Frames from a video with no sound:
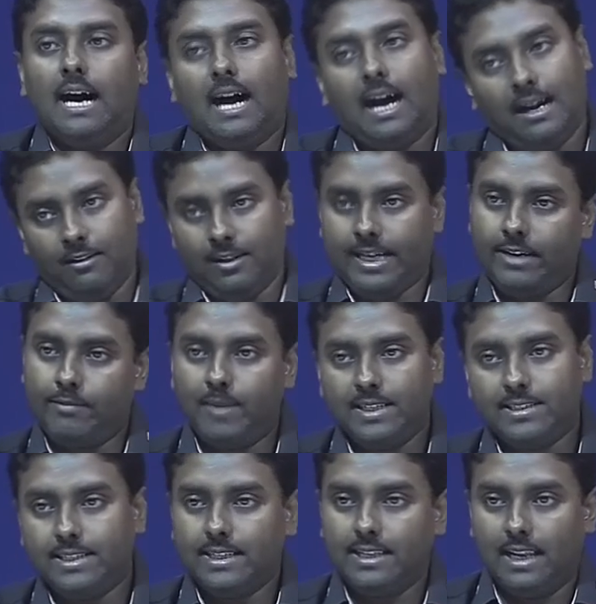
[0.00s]
I will get my
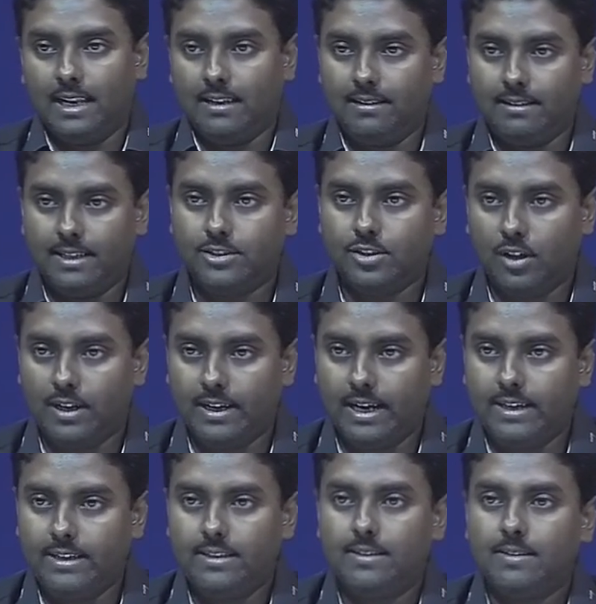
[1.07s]
signal, that is all right,